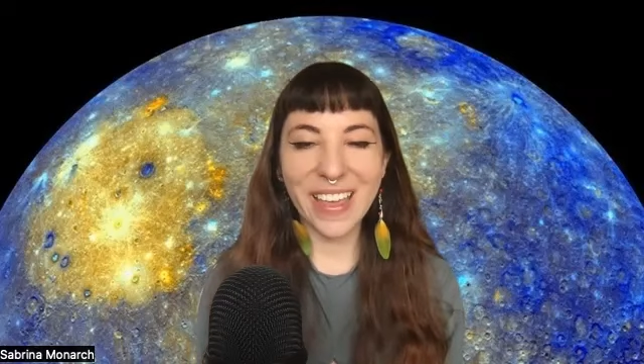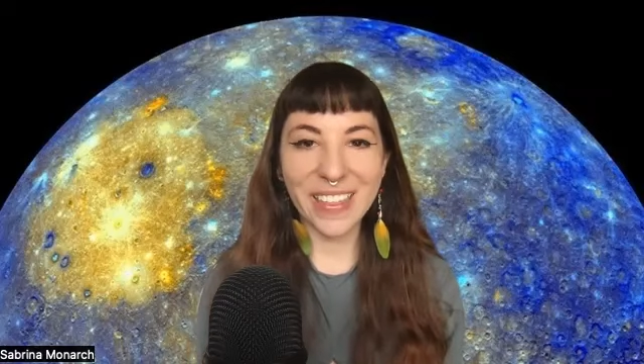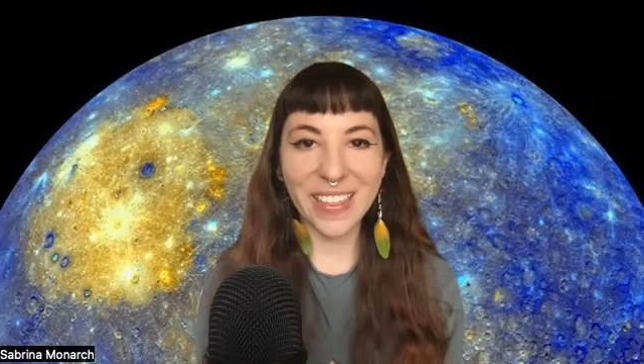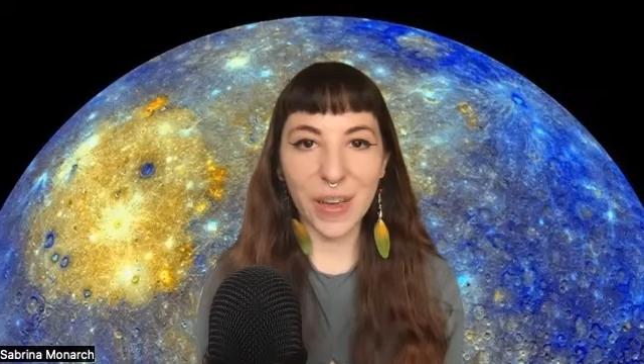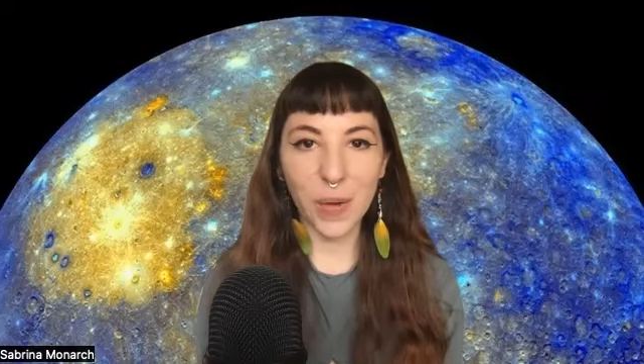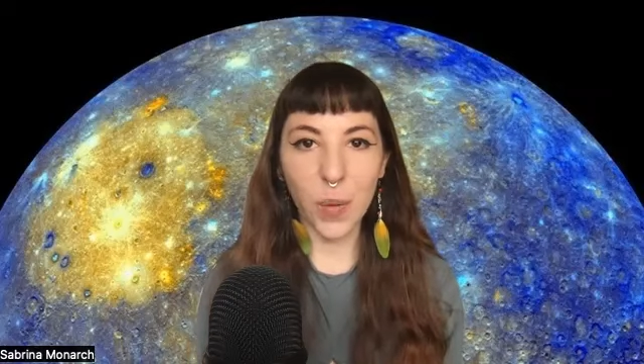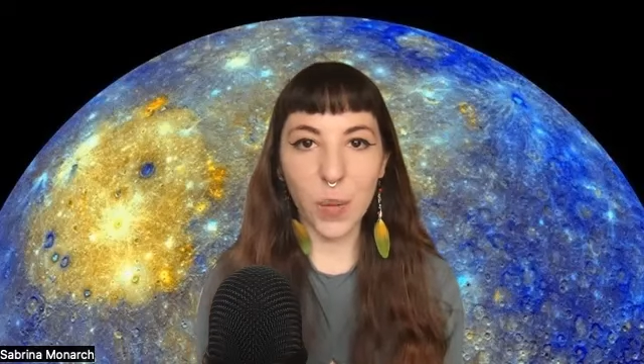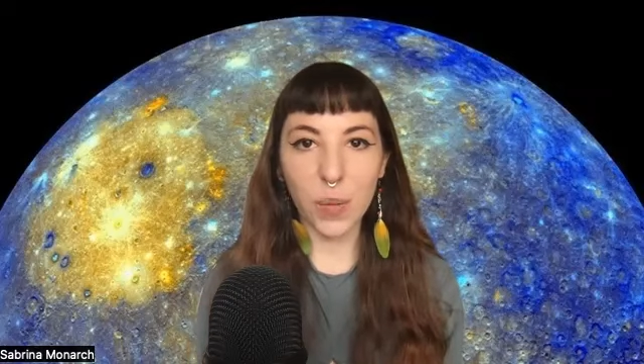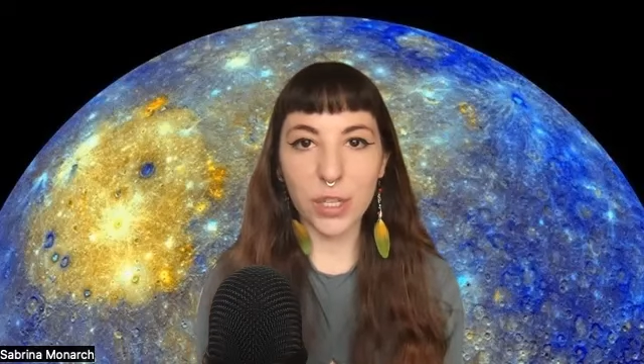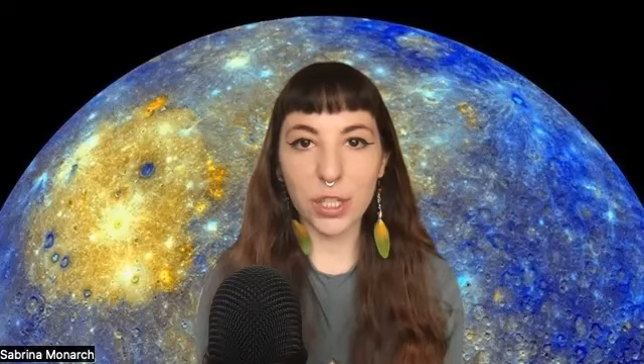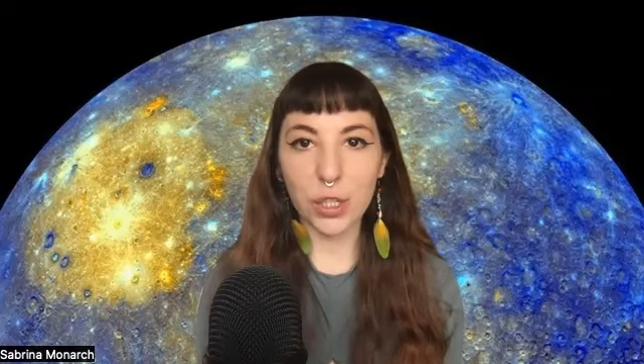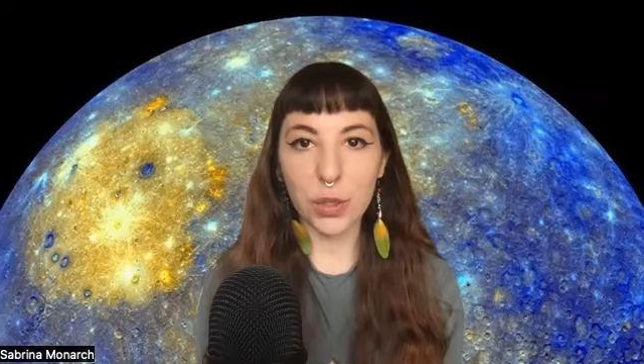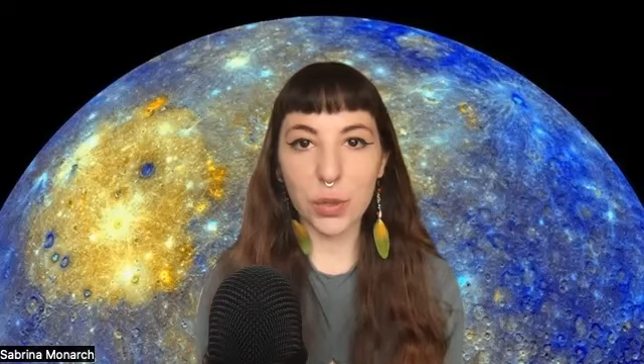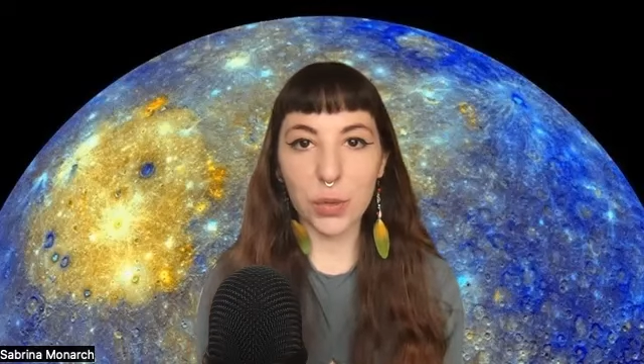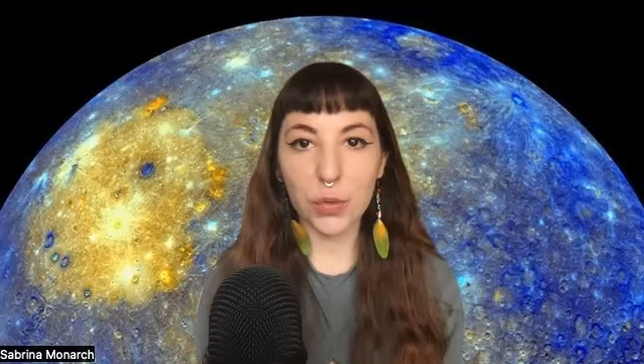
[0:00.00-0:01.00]
and like what we
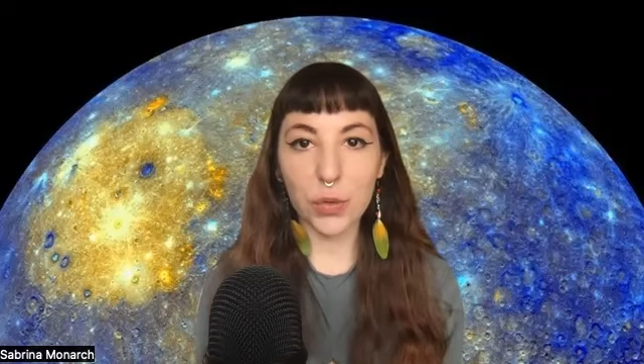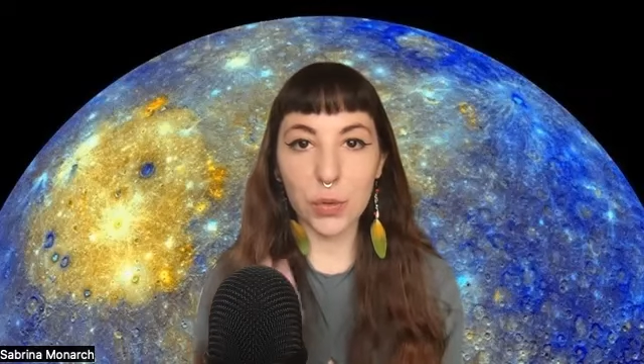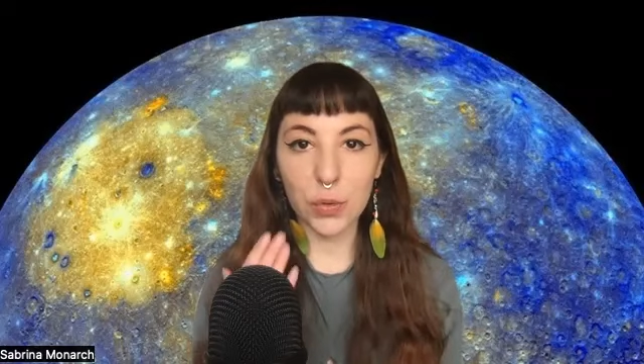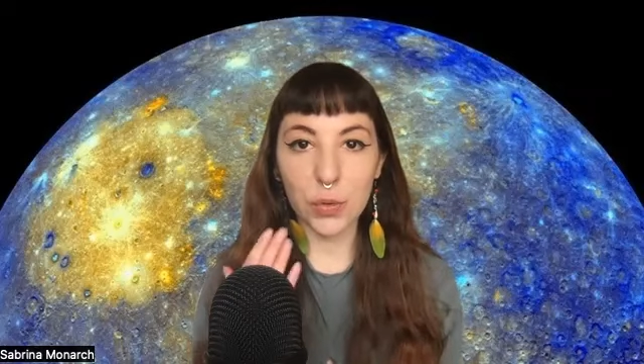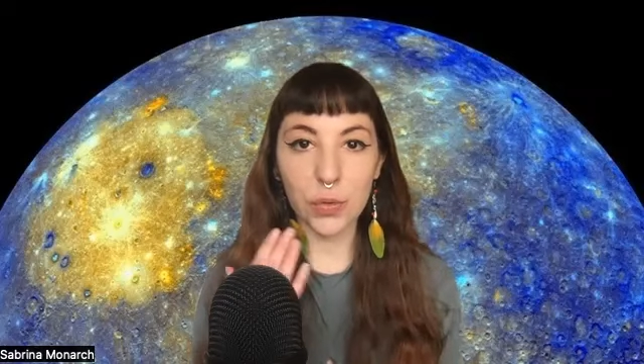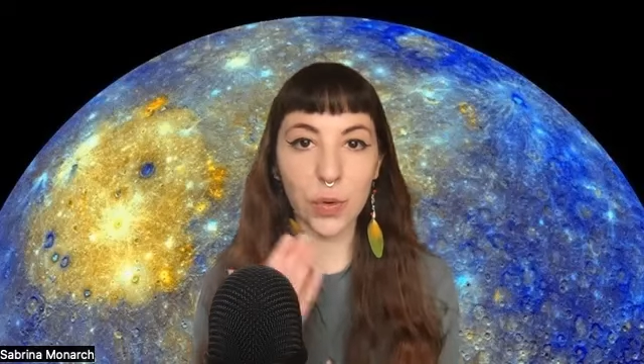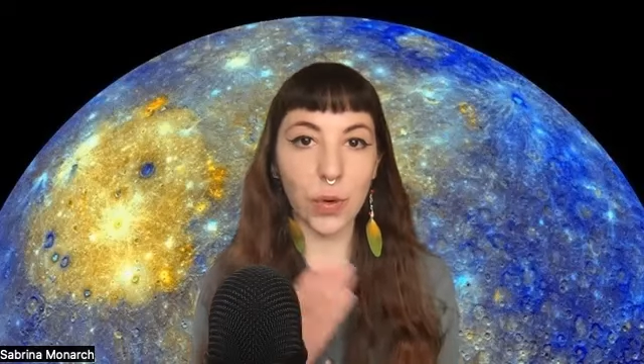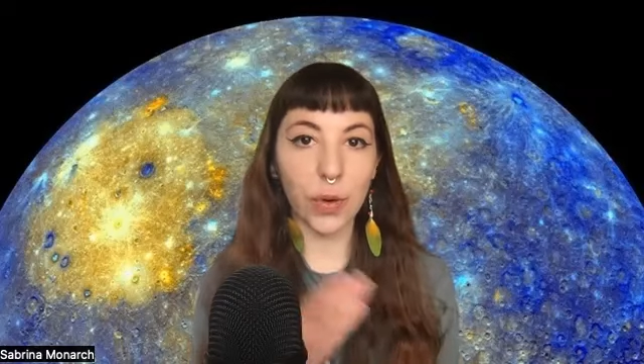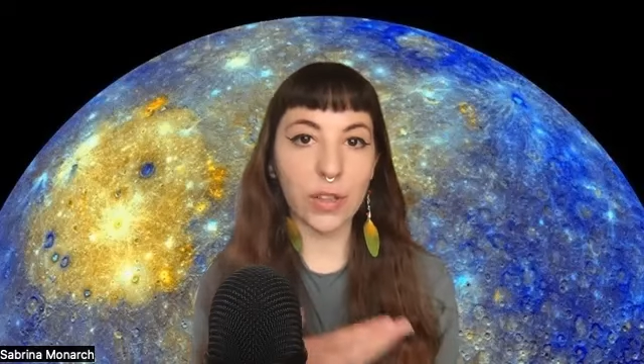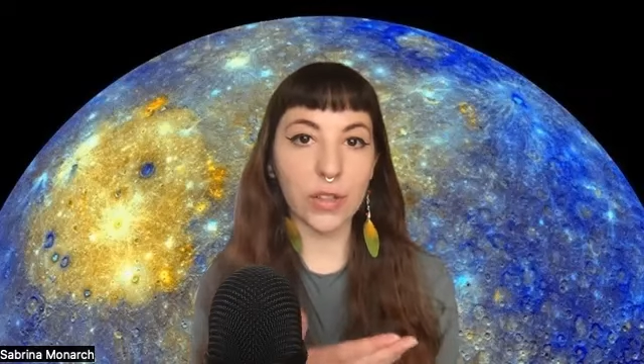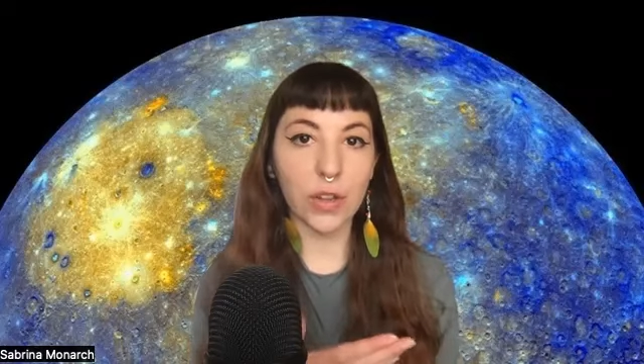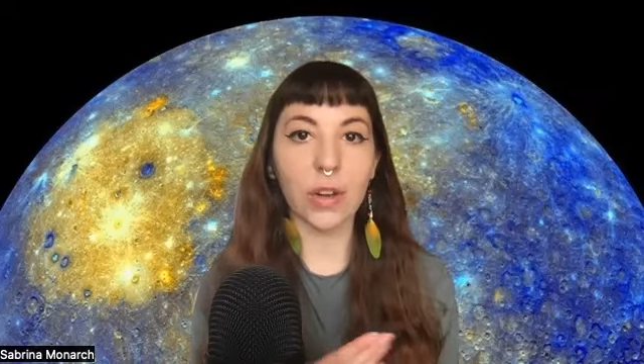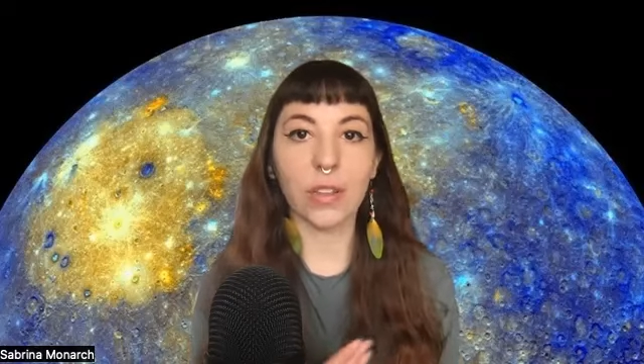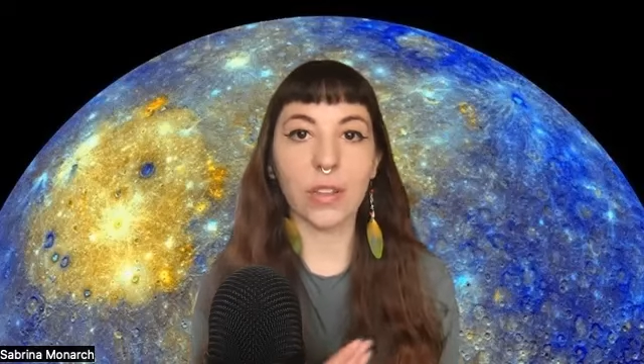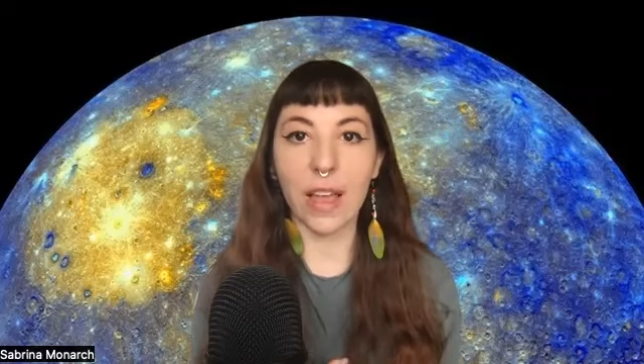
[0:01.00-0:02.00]
choose to focus
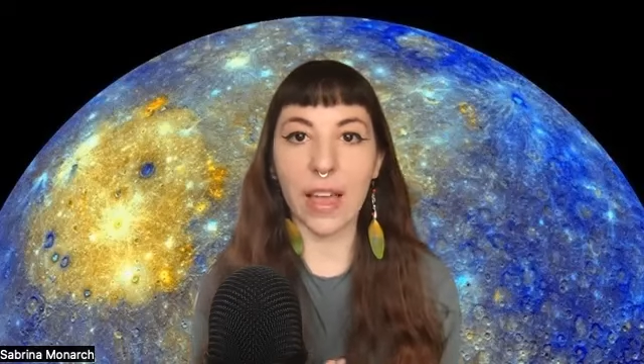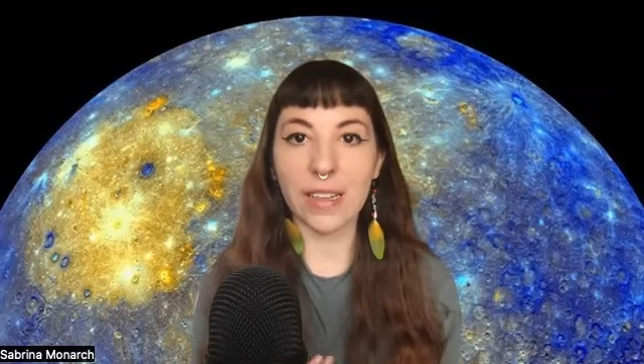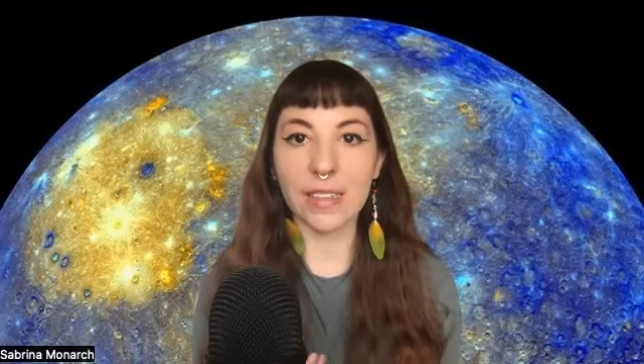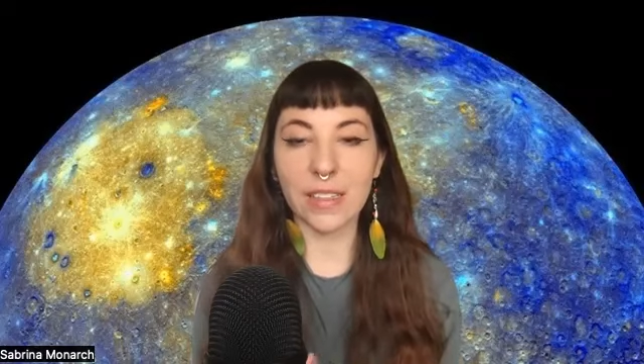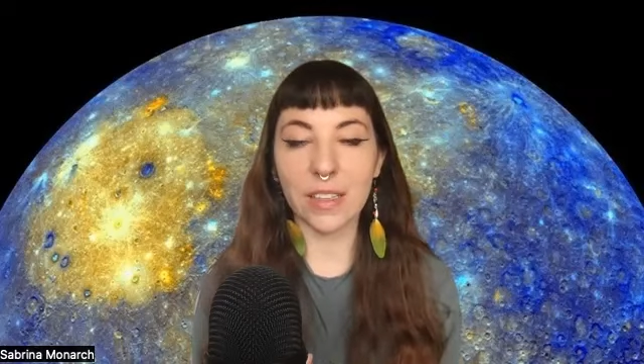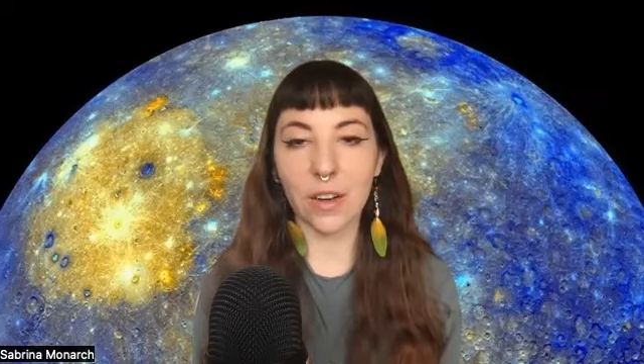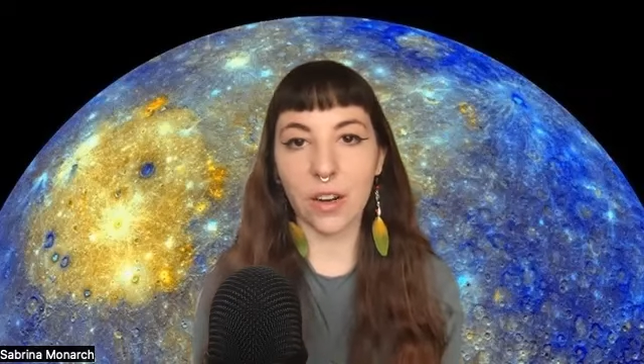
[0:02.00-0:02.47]
our lens and